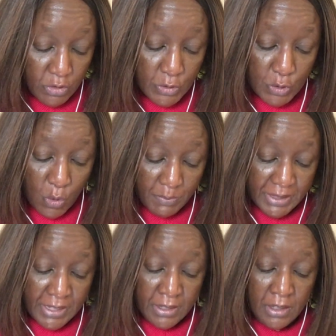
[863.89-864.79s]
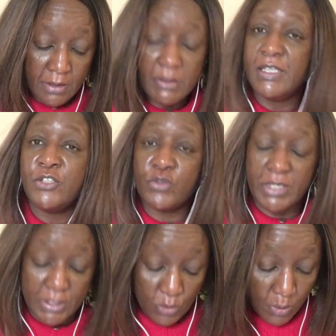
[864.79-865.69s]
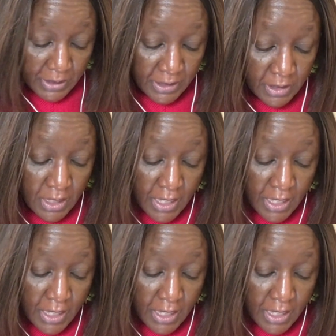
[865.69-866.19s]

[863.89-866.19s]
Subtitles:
you're squabbling, literally squabbling,